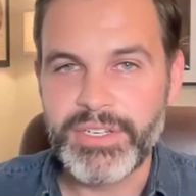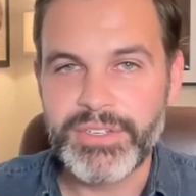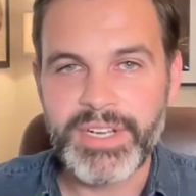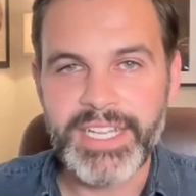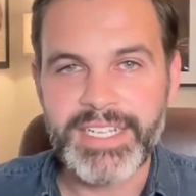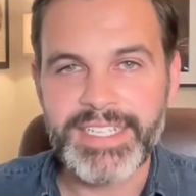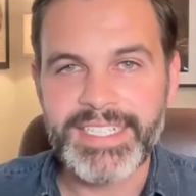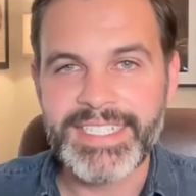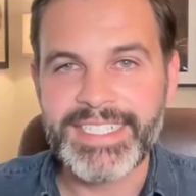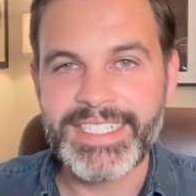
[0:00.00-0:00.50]
You're
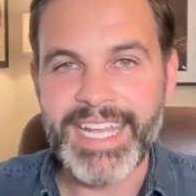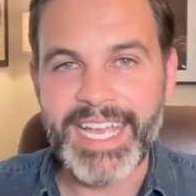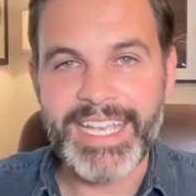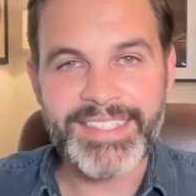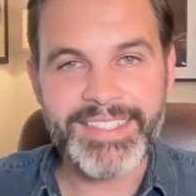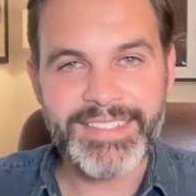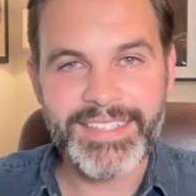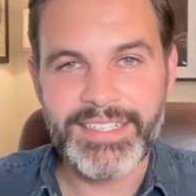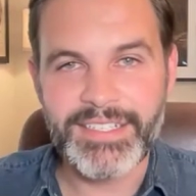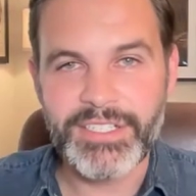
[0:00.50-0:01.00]
not
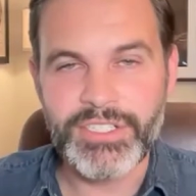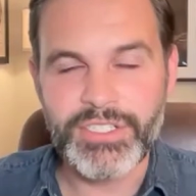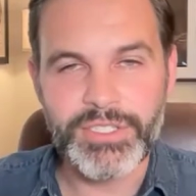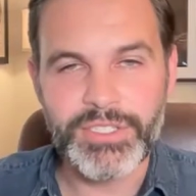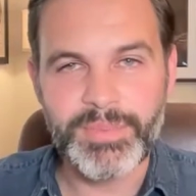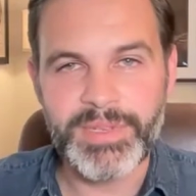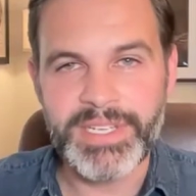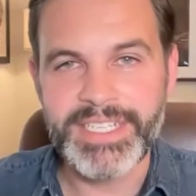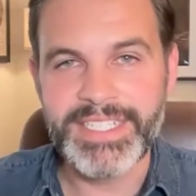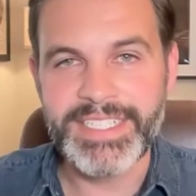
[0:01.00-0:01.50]
destined to
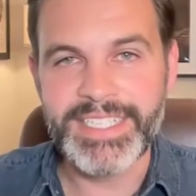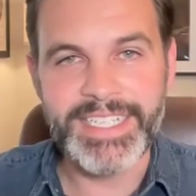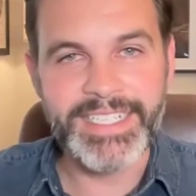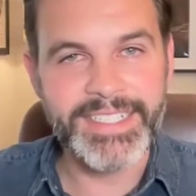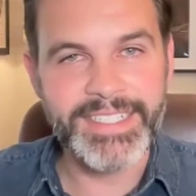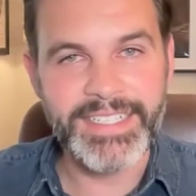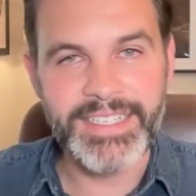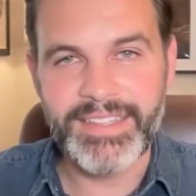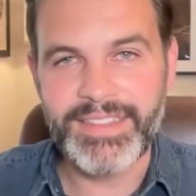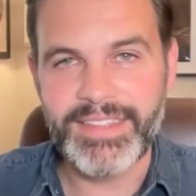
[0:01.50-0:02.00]
just be
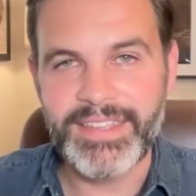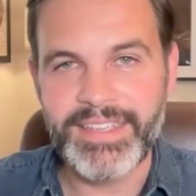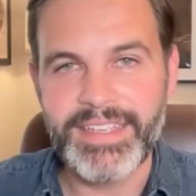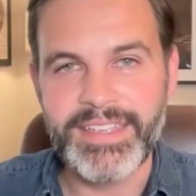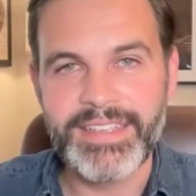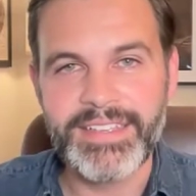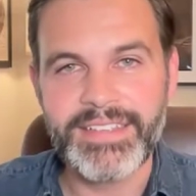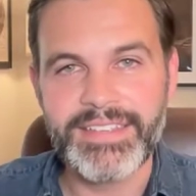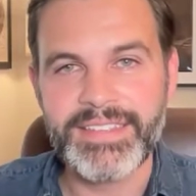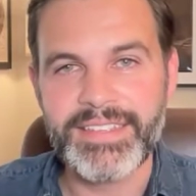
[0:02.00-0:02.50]
addicted to
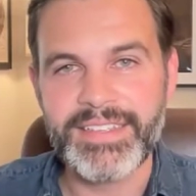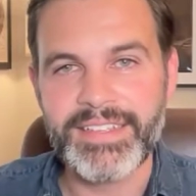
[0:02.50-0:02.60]
things